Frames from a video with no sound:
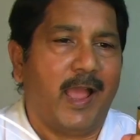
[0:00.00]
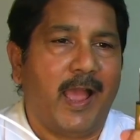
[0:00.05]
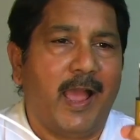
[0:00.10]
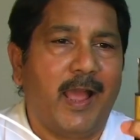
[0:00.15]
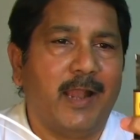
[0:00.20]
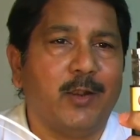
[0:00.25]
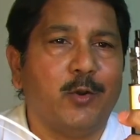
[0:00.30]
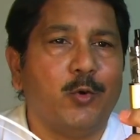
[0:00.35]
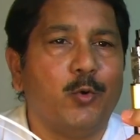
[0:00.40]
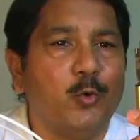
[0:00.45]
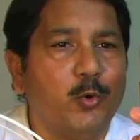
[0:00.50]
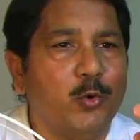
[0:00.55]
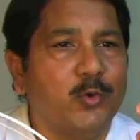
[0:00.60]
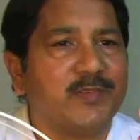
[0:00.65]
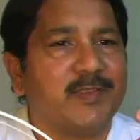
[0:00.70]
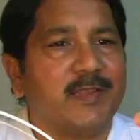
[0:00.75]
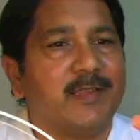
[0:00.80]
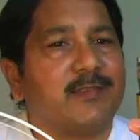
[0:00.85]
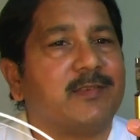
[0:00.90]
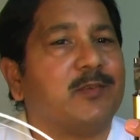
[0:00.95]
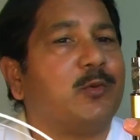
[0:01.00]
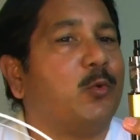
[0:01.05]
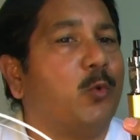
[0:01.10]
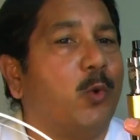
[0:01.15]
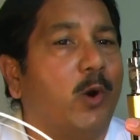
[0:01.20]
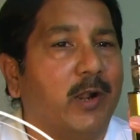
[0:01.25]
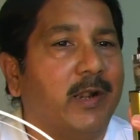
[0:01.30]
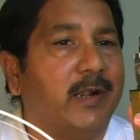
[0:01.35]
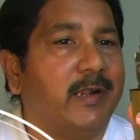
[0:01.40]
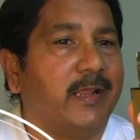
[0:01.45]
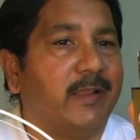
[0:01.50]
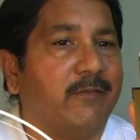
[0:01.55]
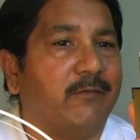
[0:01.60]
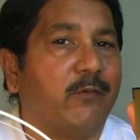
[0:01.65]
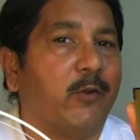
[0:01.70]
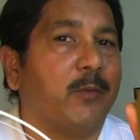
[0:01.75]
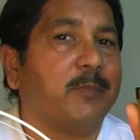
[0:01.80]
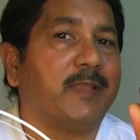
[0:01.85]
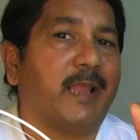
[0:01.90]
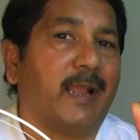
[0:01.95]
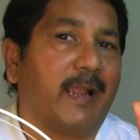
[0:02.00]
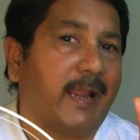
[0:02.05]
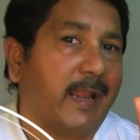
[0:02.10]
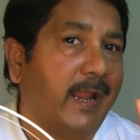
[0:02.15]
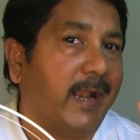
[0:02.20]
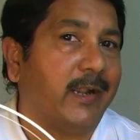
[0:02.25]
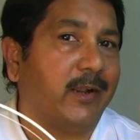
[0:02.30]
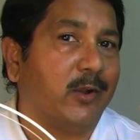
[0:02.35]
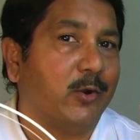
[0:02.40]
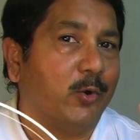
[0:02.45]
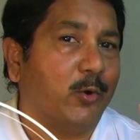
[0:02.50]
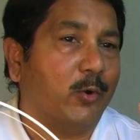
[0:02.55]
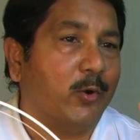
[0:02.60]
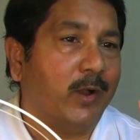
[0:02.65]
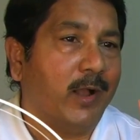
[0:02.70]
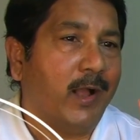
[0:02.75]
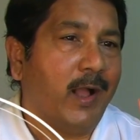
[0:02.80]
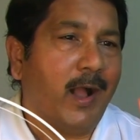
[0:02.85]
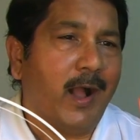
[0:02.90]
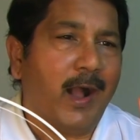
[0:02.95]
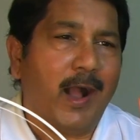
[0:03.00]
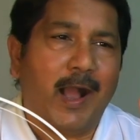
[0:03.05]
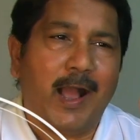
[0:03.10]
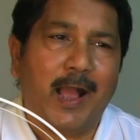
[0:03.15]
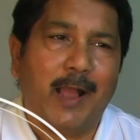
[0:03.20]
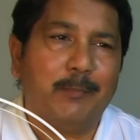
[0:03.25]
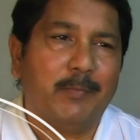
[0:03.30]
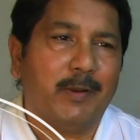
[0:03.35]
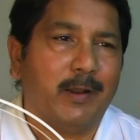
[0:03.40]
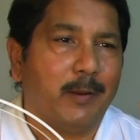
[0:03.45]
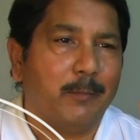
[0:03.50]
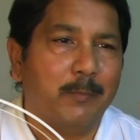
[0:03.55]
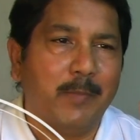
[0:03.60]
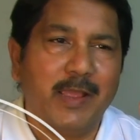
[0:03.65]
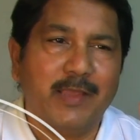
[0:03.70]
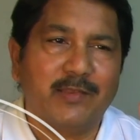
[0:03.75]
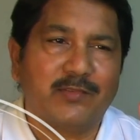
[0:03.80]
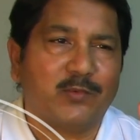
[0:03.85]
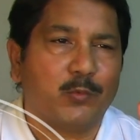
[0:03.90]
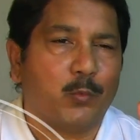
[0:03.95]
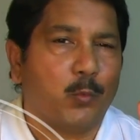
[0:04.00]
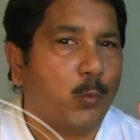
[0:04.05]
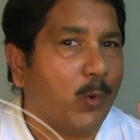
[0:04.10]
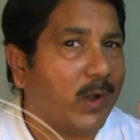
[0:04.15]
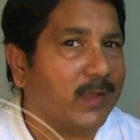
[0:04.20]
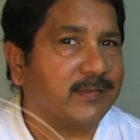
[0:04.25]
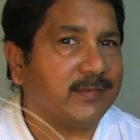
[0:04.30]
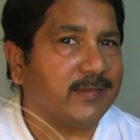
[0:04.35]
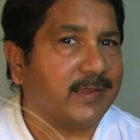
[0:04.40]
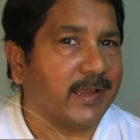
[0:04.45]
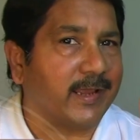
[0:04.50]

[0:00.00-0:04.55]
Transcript: and oozes quality from the get-go. I'm amazed once